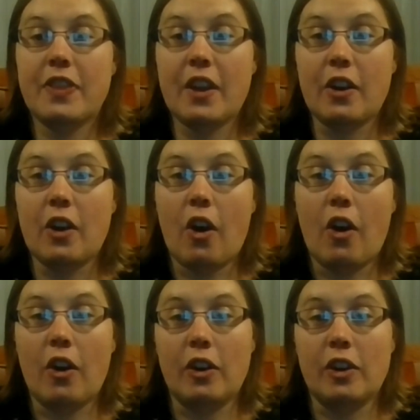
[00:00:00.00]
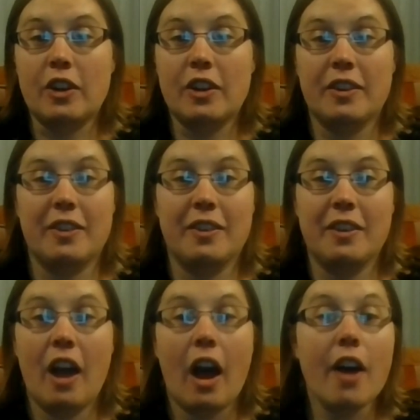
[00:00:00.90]
There are
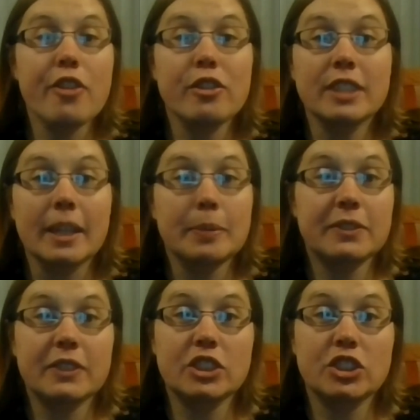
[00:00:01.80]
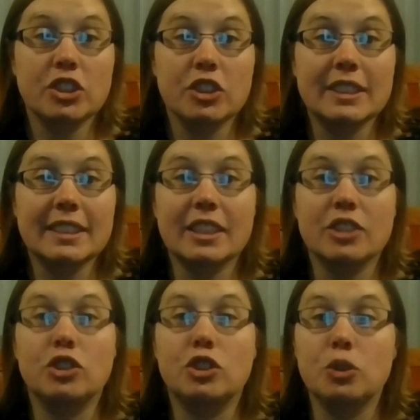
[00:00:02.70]
other types of insurance
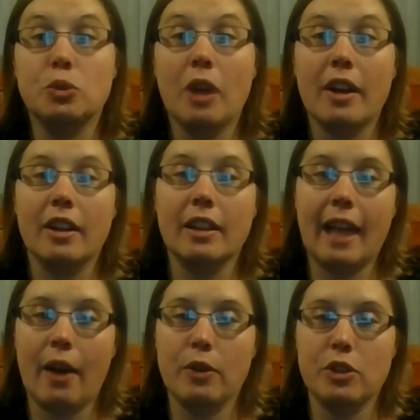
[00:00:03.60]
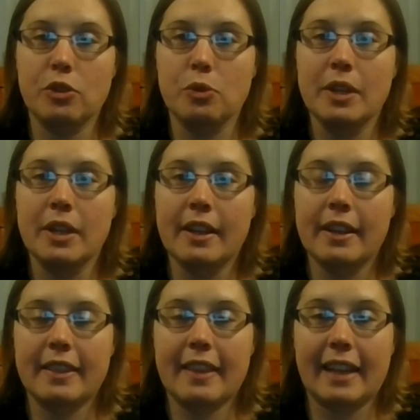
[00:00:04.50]
that do not allow you
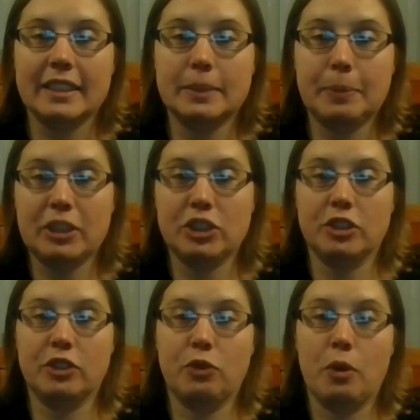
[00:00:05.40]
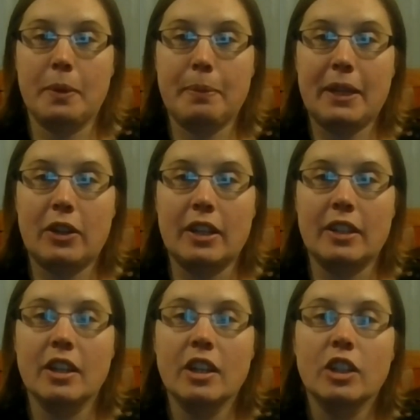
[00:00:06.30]
that special enrollment
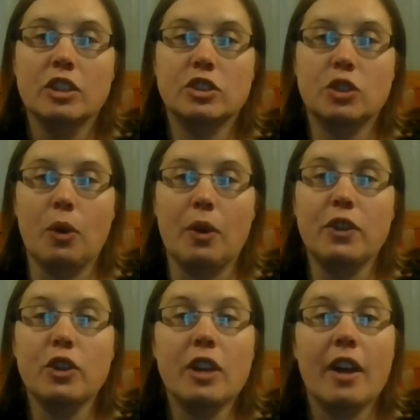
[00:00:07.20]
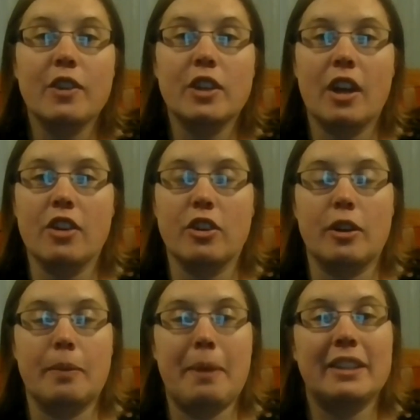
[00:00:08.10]
period. So if you're covered
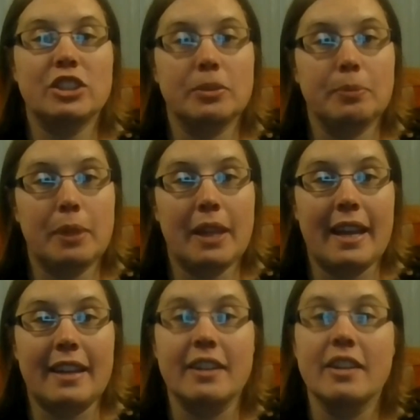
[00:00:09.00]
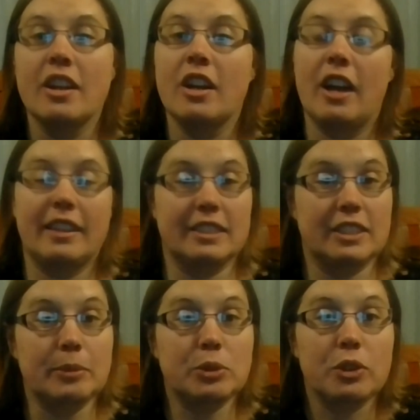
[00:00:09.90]
under a pension plan,
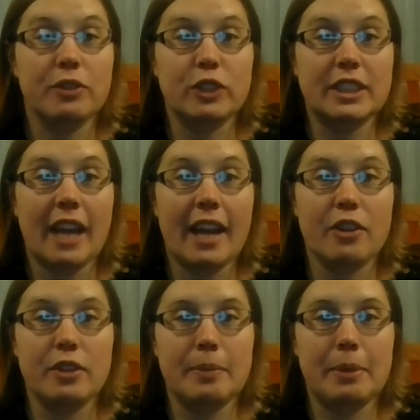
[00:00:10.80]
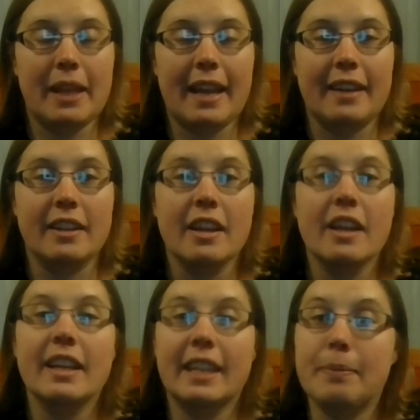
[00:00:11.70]
some sort of retiree plan,
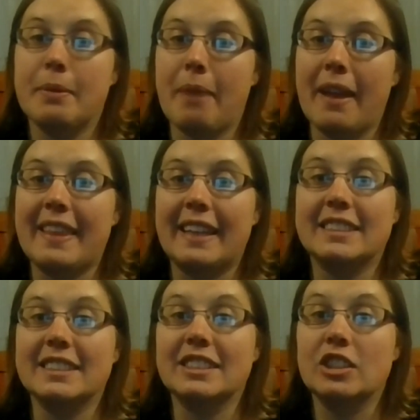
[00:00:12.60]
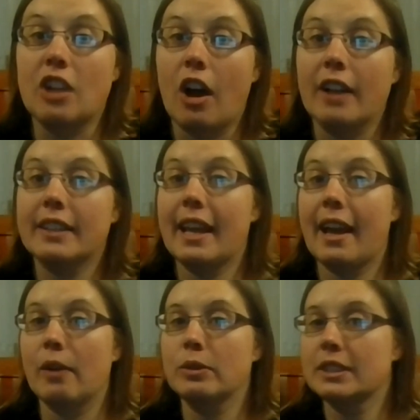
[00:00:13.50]
Keep in mind that does not
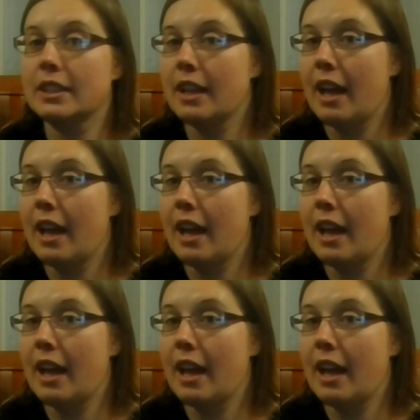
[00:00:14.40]
count